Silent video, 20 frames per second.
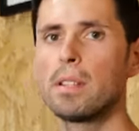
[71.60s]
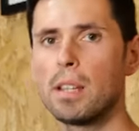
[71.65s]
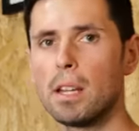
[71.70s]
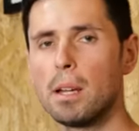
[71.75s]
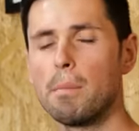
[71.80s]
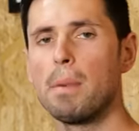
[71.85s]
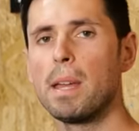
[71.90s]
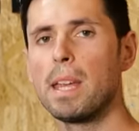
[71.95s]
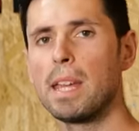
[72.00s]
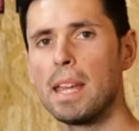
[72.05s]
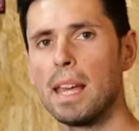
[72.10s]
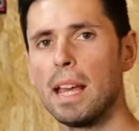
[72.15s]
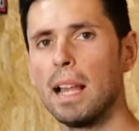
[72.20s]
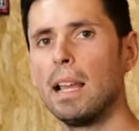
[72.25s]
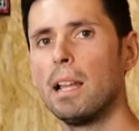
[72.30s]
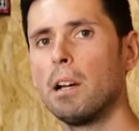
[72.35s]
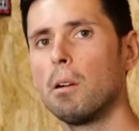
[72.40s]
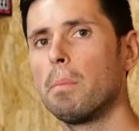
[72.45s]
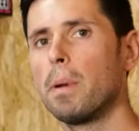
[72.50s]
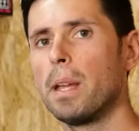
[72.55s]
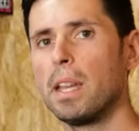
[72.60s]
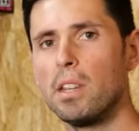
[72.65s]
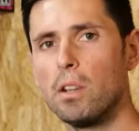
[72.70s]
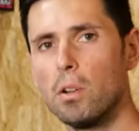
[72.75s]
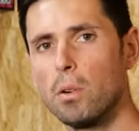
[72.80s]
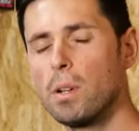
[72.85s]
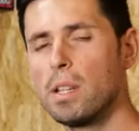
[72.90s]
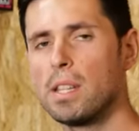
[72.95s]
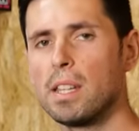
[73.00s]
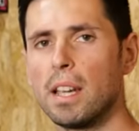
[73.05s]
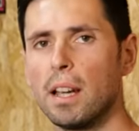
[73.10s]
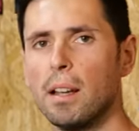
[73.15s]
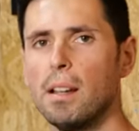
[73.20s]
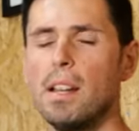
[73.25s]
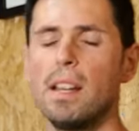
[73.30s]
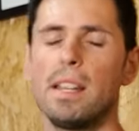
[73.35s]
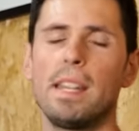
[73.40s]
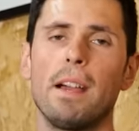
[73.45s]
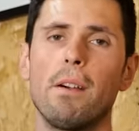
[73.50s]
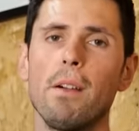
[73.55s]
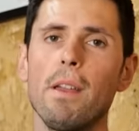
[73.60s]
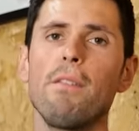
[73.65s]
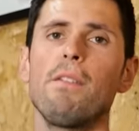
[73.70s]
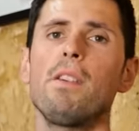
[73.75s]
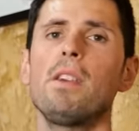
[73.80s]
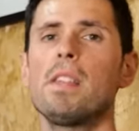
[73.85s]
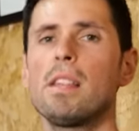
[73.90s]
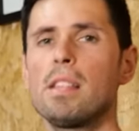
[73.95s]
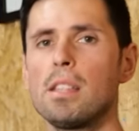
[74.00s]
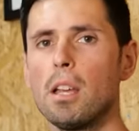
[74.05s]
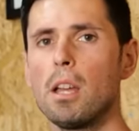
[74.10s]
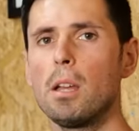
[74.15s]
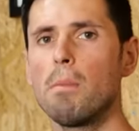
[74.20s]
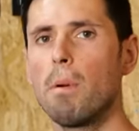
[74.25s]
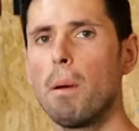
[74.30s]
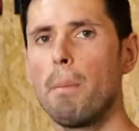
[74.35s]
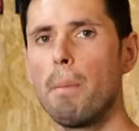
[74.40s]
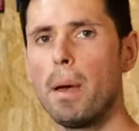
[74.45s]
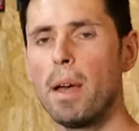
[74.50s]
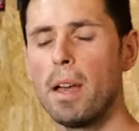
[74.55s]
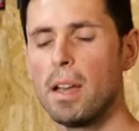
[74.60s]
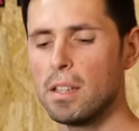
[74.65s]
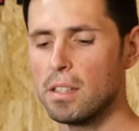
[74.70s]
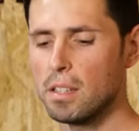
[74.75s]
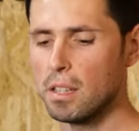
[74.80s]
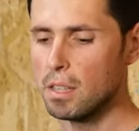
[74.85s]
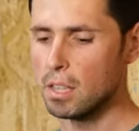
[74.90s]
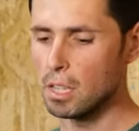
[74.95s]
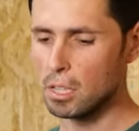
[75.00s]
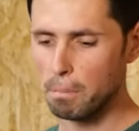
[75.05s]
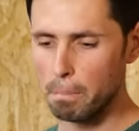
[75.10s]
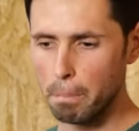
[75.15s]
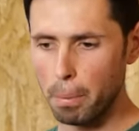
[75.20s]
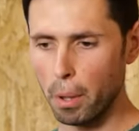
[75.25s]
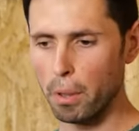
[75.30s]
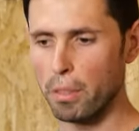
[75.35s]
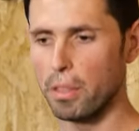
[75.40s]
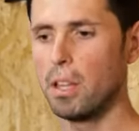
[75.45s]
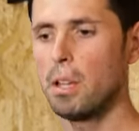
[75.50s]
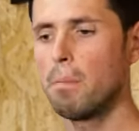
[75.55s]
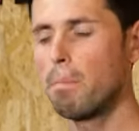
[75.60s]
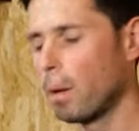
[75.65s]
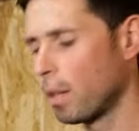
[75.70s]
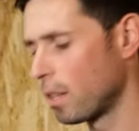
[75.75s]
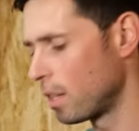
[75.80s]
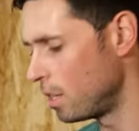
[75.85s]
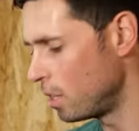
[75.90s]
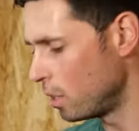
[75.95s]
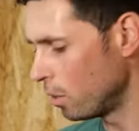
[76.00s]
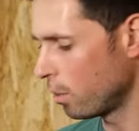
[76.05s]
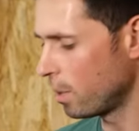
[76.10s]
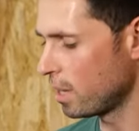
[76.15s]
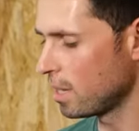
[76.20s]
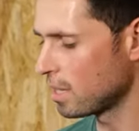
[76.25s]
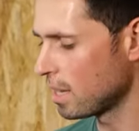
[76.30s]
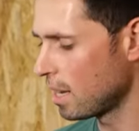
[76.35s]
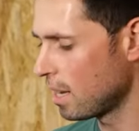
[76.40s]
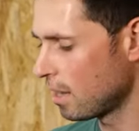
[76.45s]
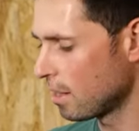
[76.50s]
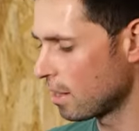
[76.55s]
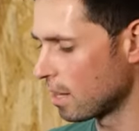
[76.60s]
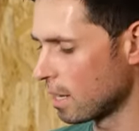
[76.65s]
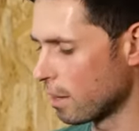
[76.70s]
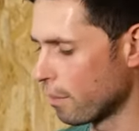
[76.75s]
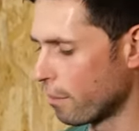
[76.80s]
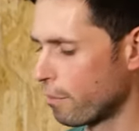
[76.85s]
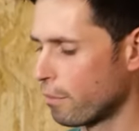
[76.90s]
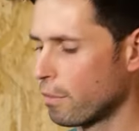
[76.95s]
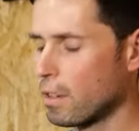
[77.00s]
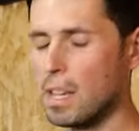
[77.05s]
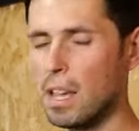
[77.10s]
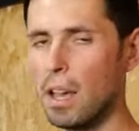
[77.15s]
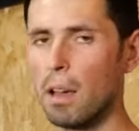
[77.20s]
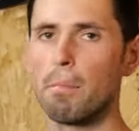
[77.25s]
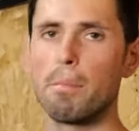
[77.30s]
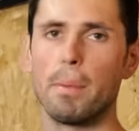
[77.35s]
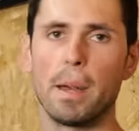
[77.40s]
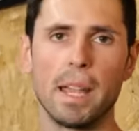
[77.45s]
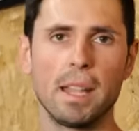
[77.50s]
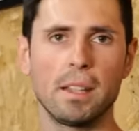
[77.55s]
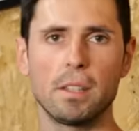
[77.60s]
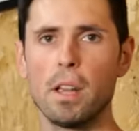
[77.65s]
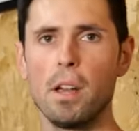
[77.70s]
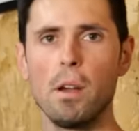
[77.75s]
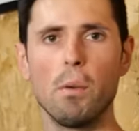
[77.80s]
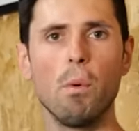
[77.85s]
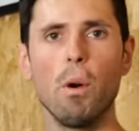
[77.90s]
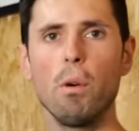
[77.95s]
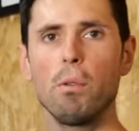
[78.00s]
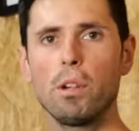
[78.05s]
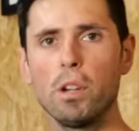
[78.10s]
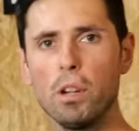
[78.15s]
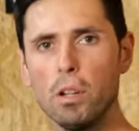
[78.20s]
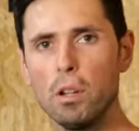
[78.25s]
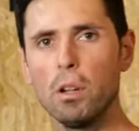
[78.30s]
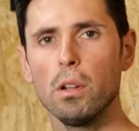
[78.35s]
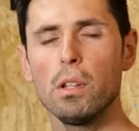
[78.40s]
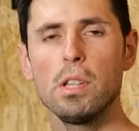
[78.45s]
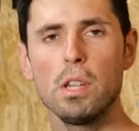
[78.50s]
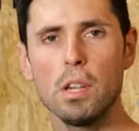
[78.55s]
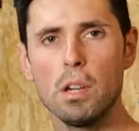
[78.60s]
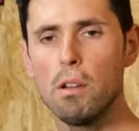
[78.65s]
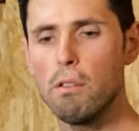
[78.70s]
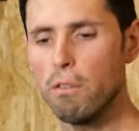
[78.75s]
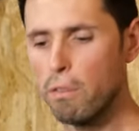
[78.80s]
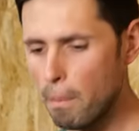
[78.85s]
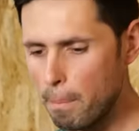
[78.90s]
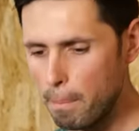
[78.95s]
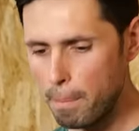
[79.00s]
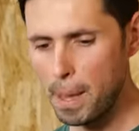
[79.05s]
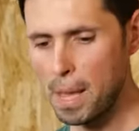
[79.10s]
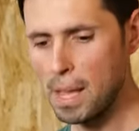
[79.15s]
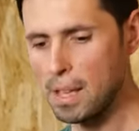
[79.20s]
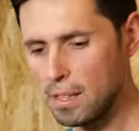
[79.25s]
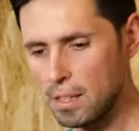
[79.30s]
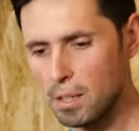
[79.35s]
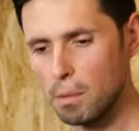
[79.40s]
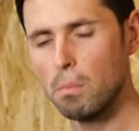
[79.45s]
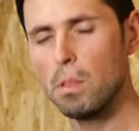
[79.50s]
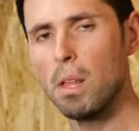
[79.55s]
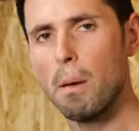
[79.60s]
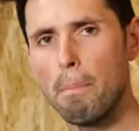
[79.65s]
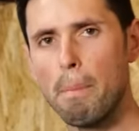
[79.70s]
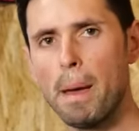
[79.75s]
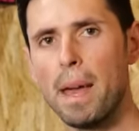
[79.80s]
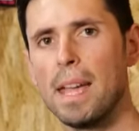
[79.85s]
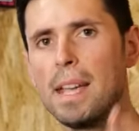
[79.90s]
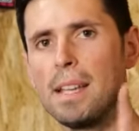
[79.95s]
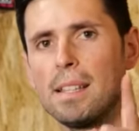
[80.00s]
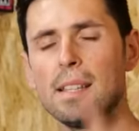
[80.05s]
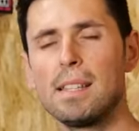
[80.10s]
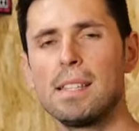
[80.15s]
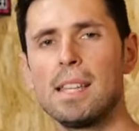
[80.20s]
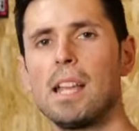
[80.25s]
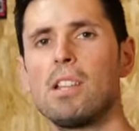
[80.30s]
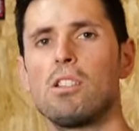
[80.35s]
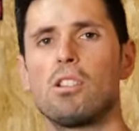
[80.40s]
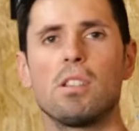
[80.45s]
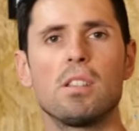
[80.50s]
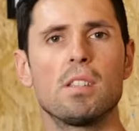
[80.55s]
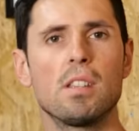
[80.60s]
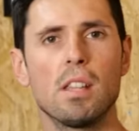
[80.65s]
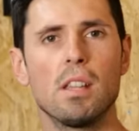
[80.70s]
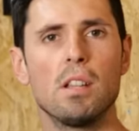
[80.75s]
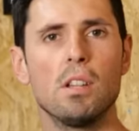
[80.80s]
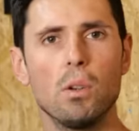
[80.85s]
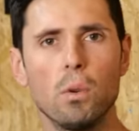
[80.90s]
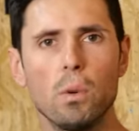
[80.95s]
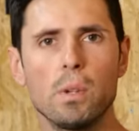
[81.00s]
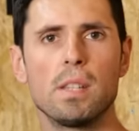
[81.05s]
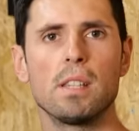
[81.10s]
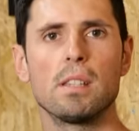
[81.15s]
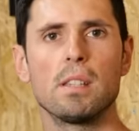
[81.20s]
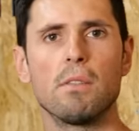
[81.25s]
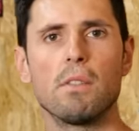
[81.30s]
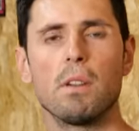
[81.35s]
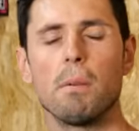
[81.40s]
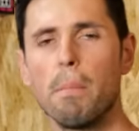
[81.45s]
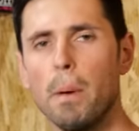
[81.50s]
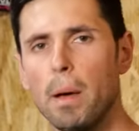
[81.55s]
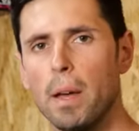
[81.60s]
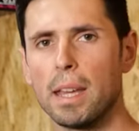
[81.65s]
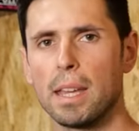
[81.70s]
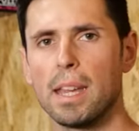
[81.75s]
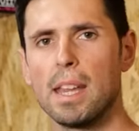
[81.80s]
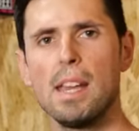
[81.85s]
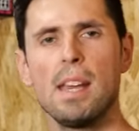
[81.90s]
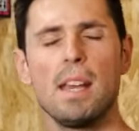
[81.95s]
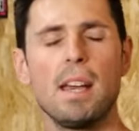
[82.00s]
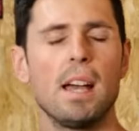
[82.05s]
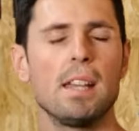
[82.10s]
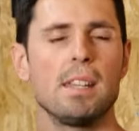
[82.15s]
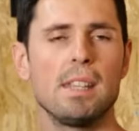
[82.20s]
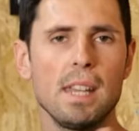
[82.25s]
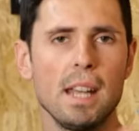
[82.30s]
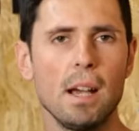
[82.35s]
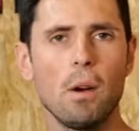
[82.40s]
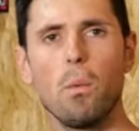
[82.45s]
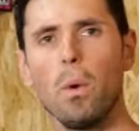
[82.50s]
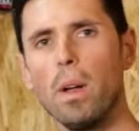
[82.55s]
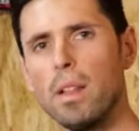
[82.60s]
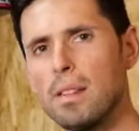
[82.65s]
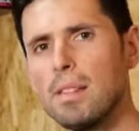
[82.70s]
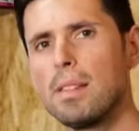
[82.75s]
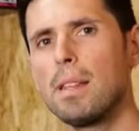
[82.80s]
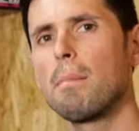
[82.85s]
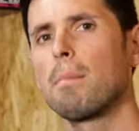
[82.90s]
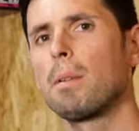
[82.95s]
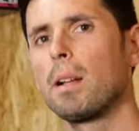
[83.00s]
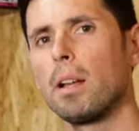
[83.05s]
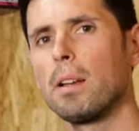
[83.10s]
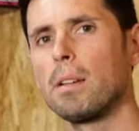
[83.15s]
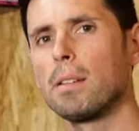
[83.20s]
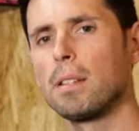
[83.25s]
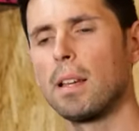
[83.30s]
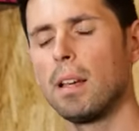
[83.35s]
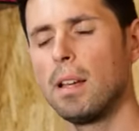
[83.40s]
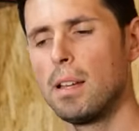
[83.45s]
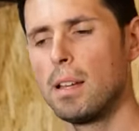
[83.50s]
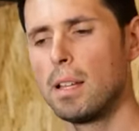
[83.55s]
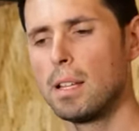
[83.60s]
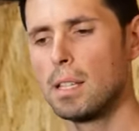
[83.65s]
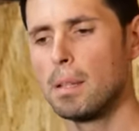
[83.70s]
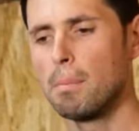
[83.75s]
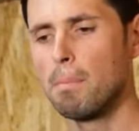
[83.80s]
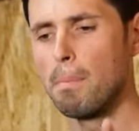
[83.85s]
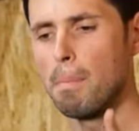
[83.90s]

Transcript: it's gonna make it a little bit noisier. Now, if you're the type of person that's bothered by the noise that your free hub makes, well, good on you for being someone that pays attention to the noises of your bike. And you're now one step closer to